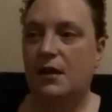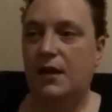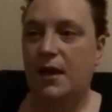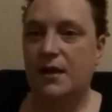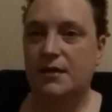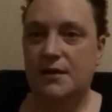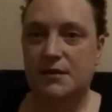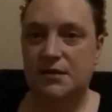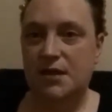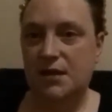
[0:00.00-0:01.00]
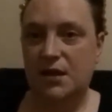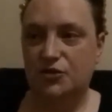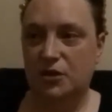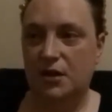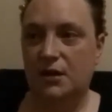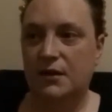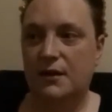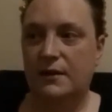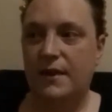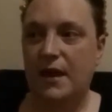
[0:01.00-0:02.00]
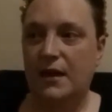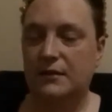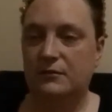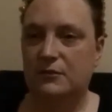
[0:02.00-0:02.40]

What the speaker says: And as a teenager, that,